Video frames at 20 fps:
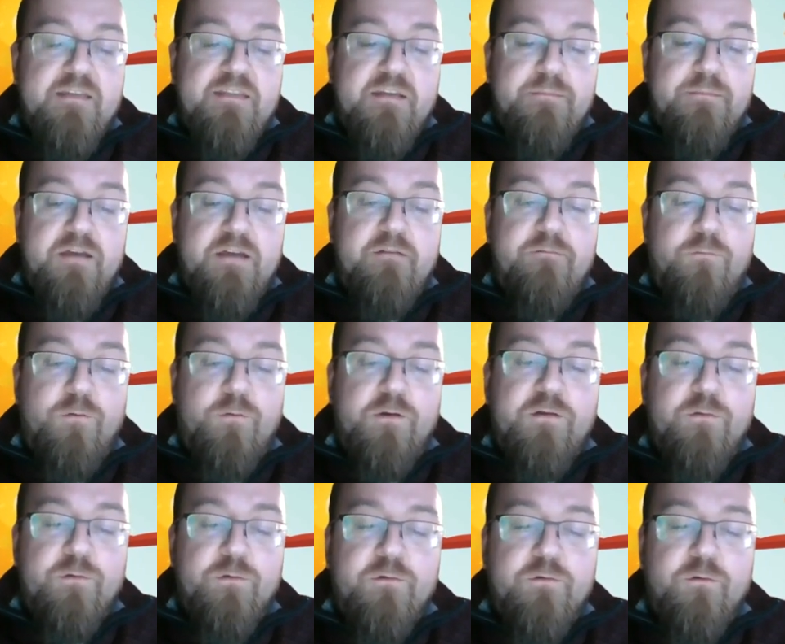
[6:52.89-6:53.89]
They may
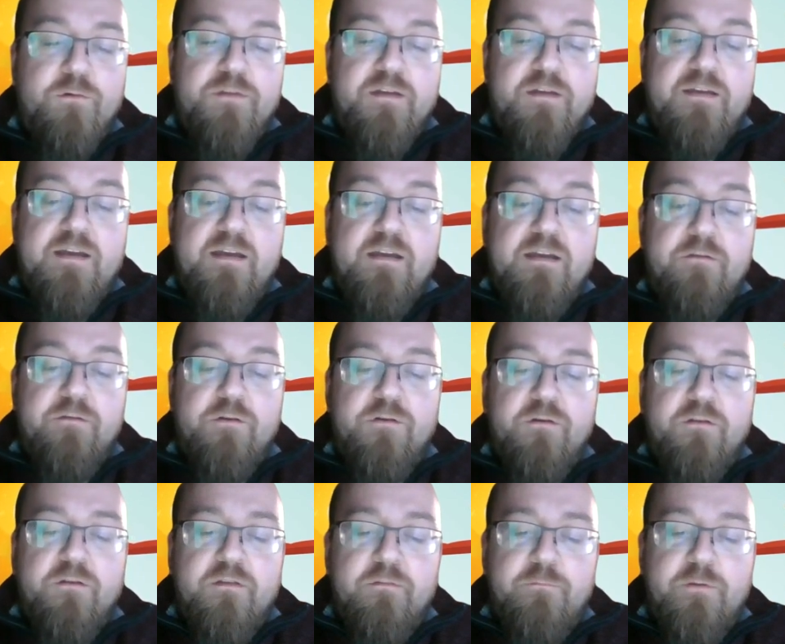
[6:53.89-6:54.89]
avoid or ignore their caregiver
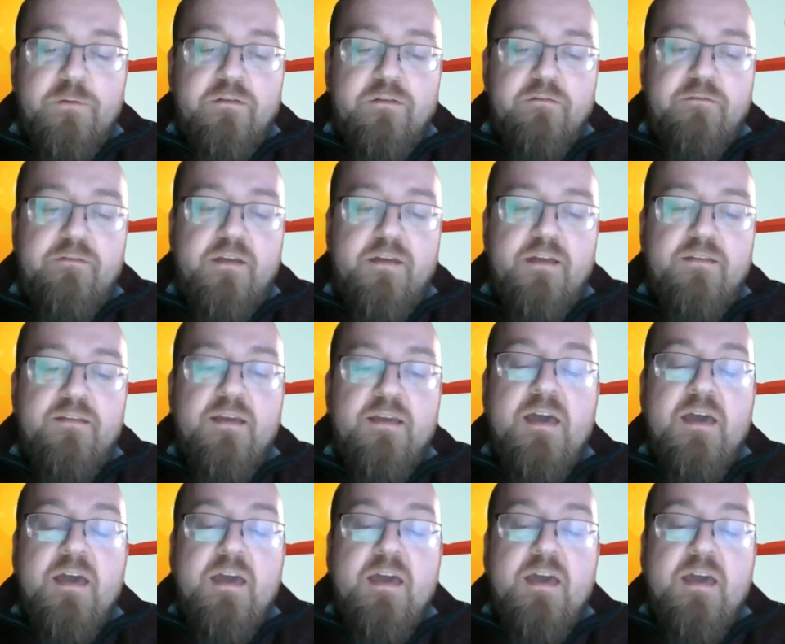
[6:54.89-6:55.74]
during the reunion phase,